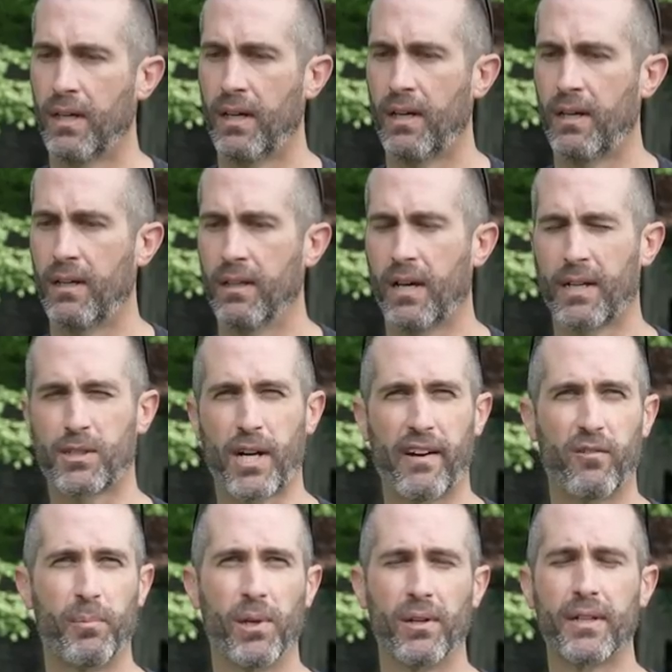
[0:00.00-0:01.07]
Uh, a lot of
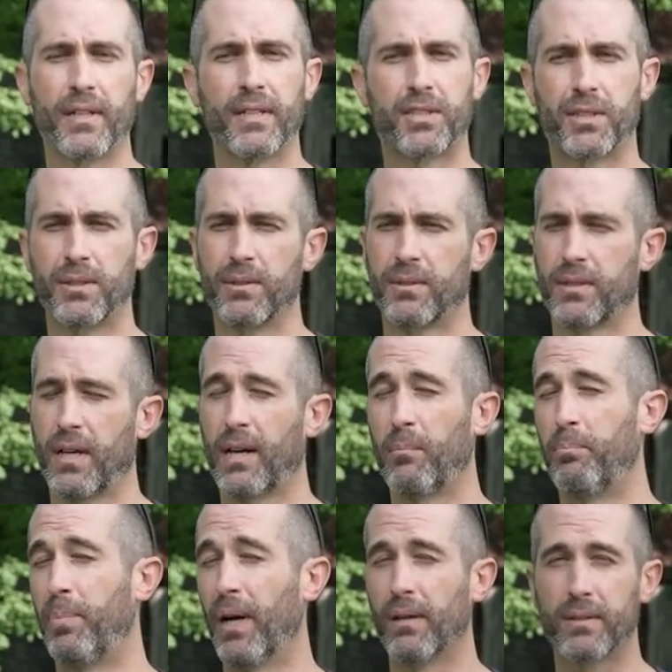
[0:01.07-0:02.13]
drivability issues, a lot
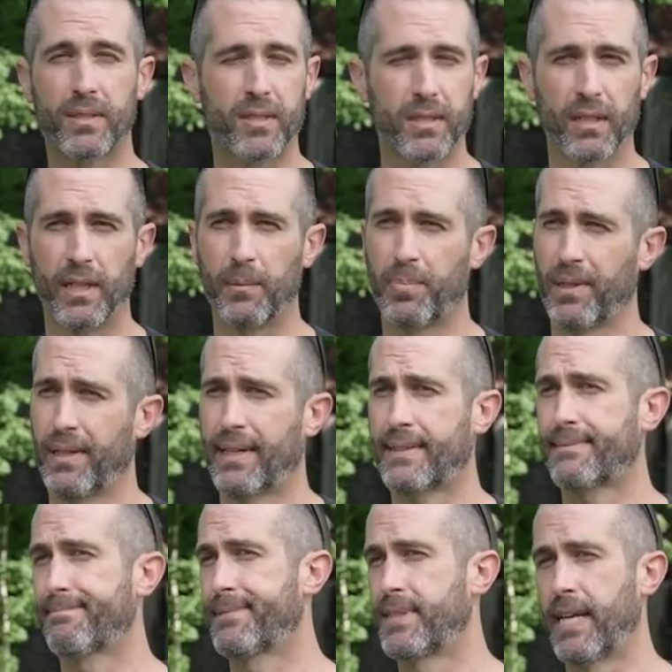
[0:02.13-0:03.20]
of belt slip at like
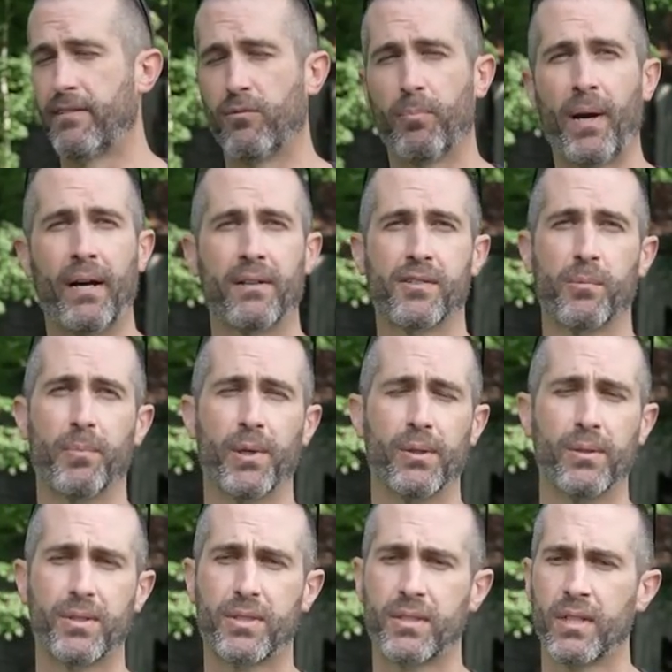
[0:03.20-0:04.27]
seven pounds of
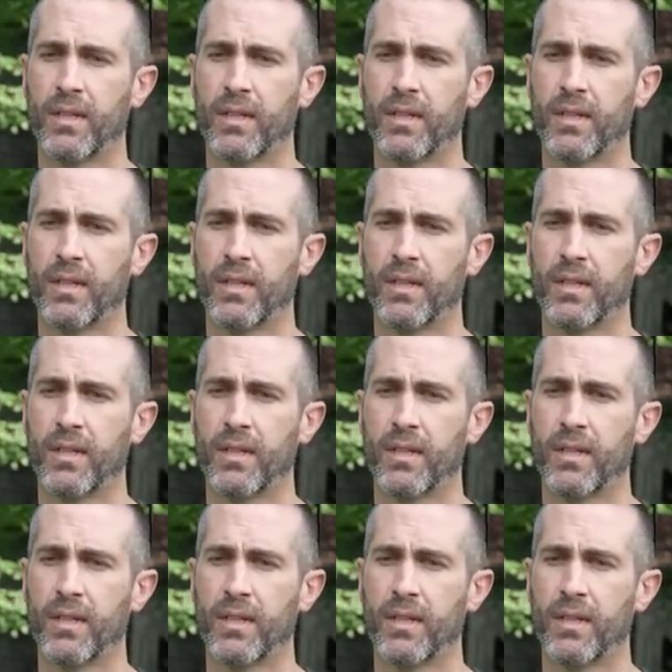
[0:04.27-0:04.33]
boost.